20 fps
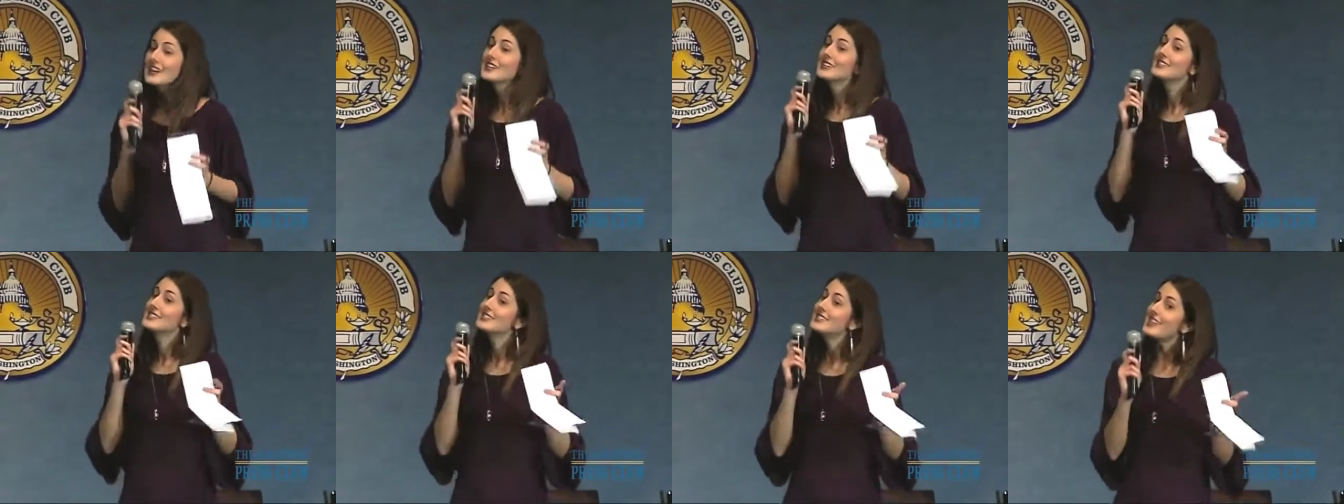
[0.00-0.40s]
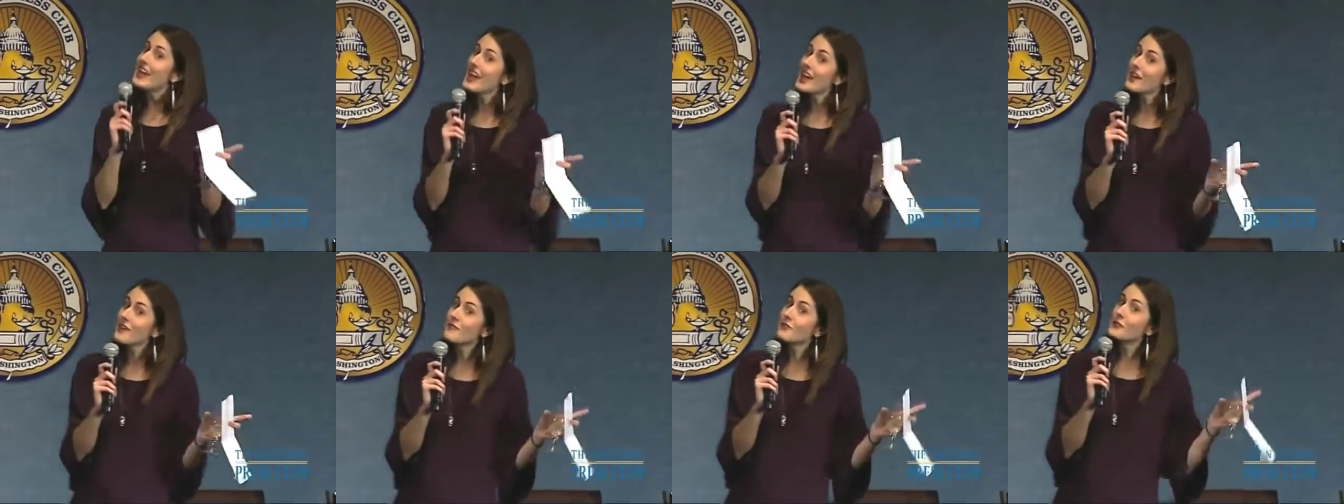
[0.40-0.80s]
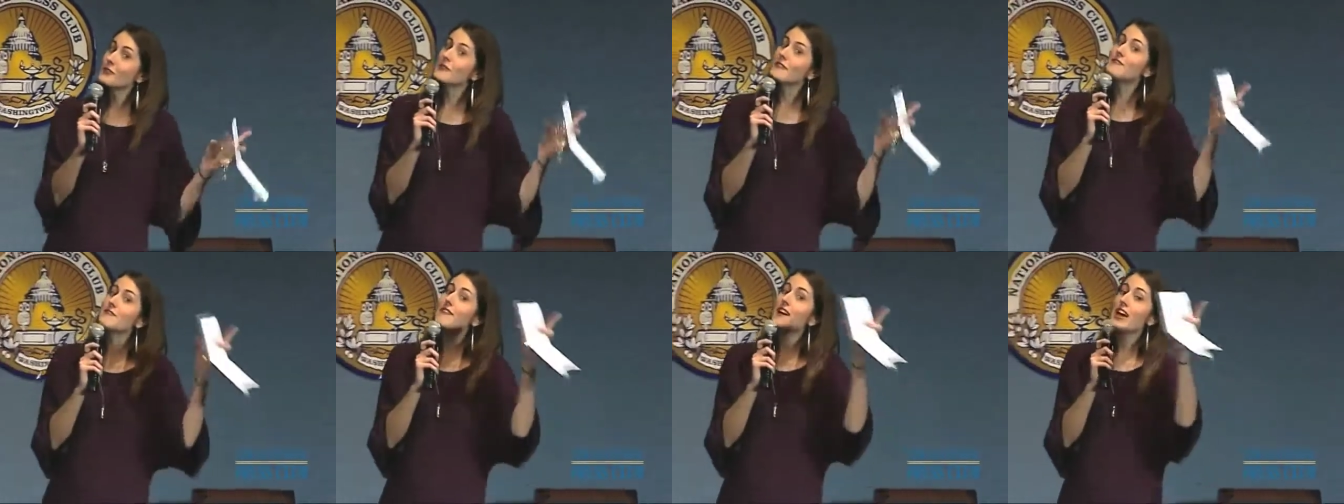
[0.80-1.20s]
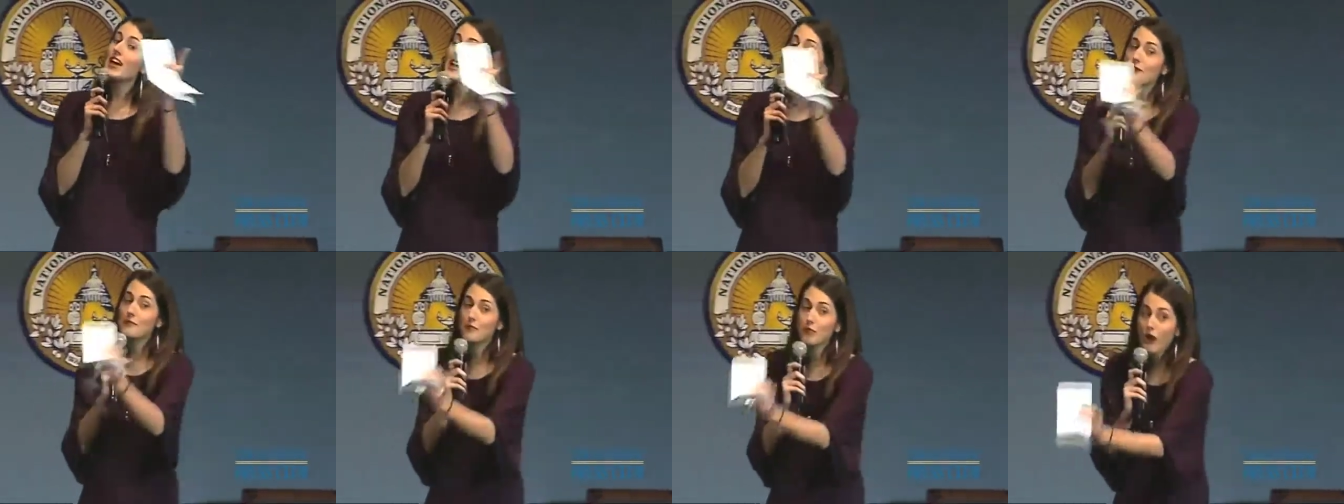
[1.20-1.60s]
stay for the
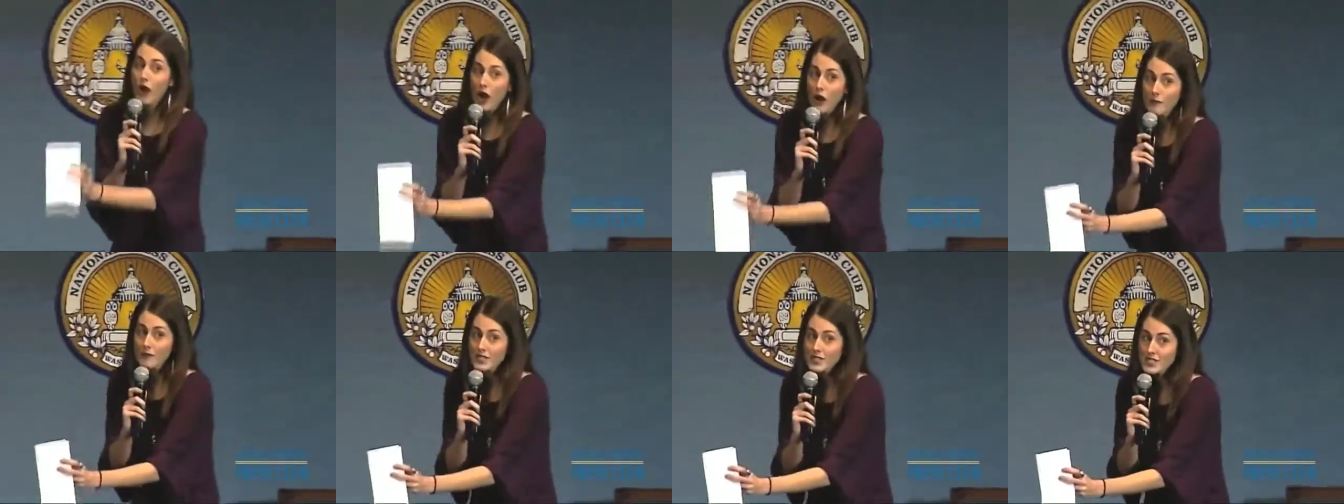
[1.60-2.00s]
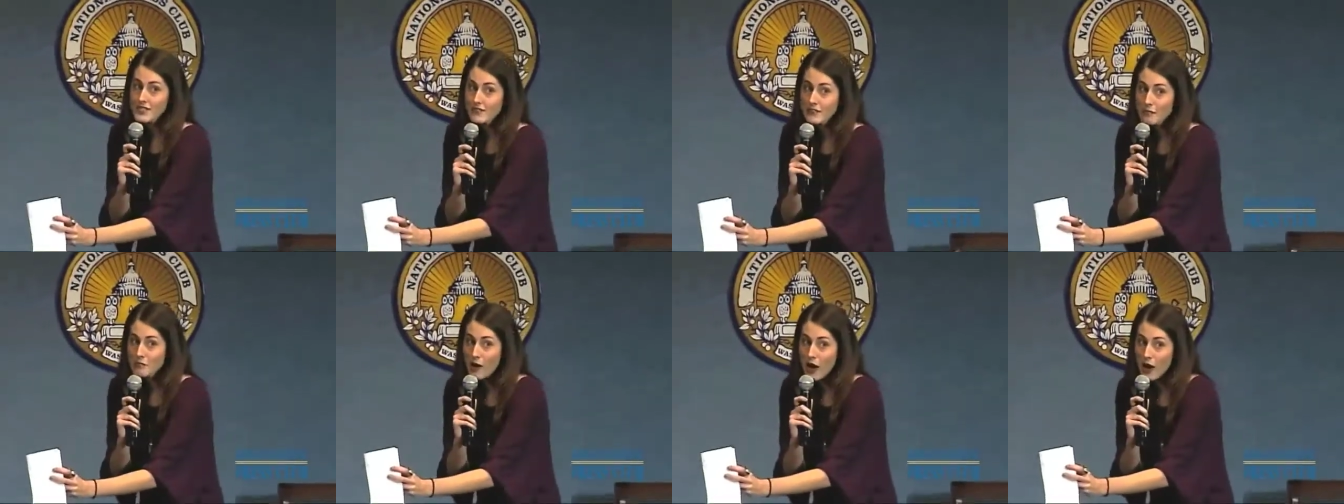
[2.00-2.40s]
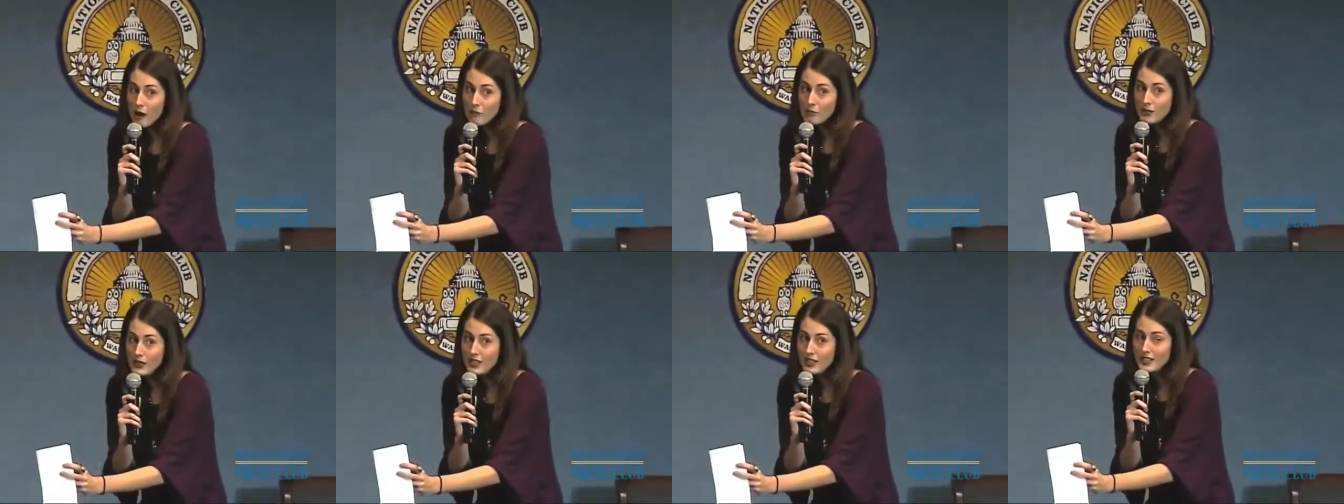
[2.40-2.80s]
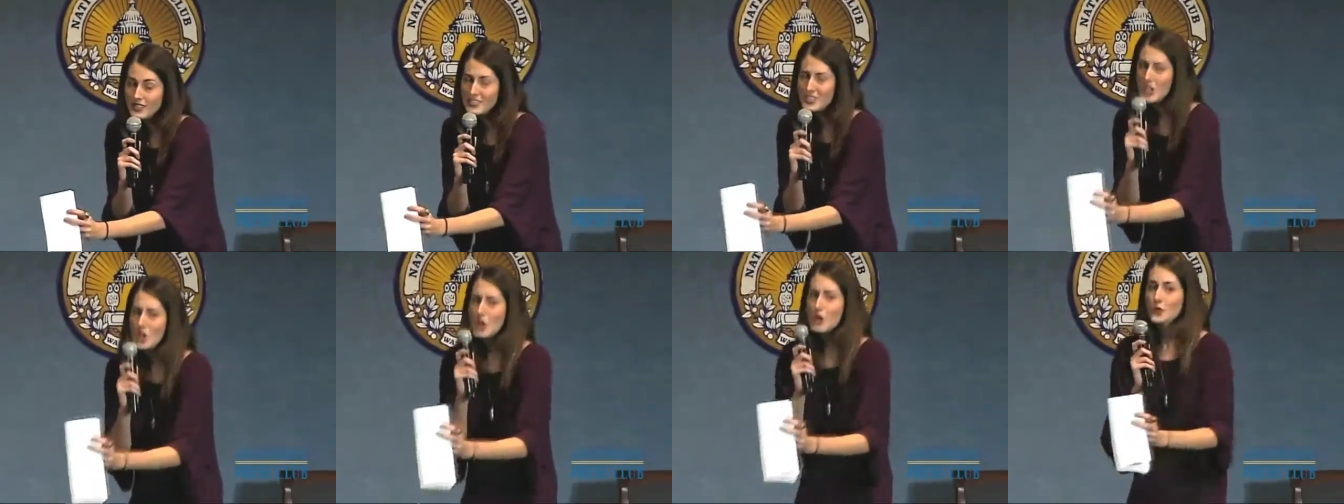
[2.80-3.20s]
vague promise of a
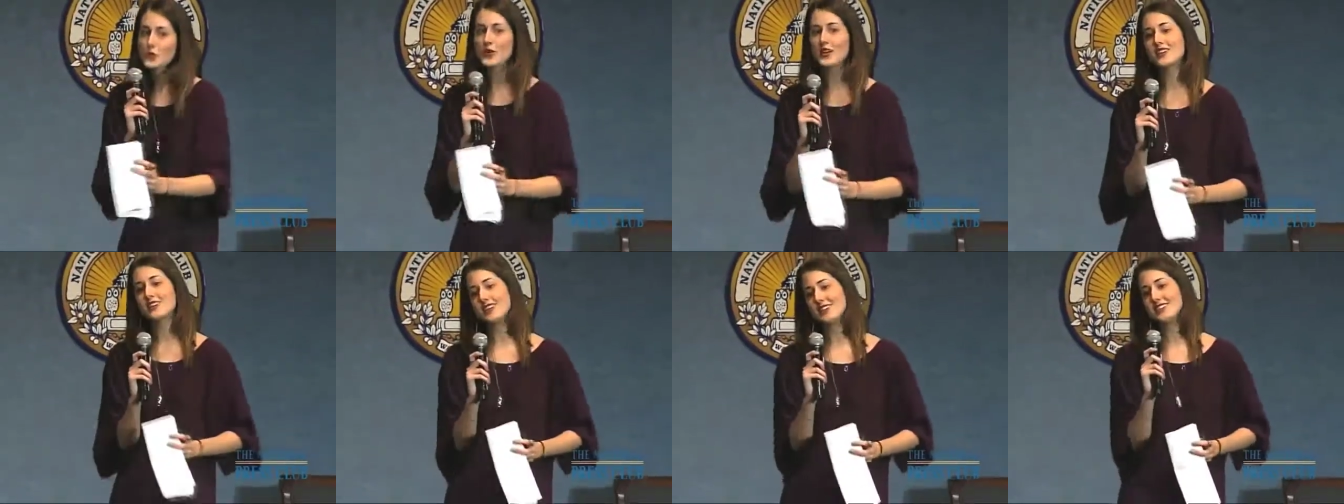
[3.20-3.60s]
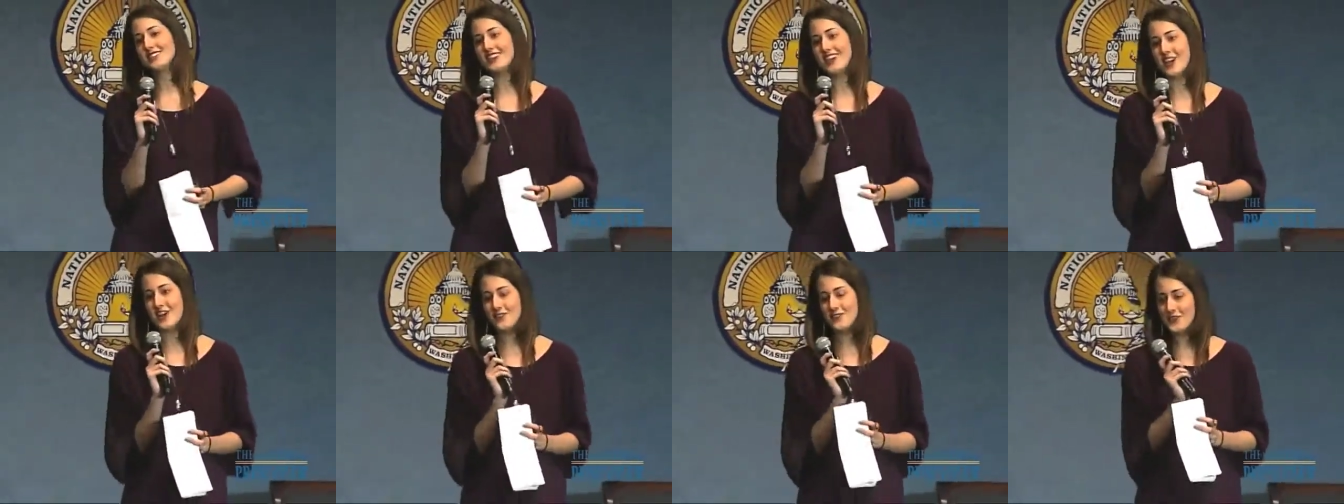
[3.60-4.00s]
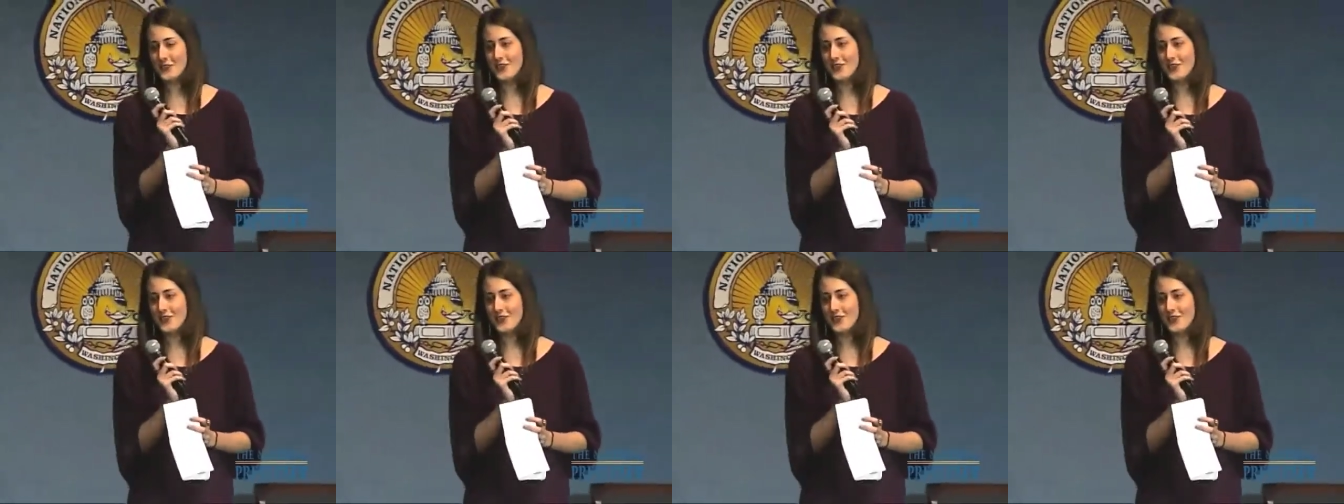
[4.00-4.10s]
Publix, really stay if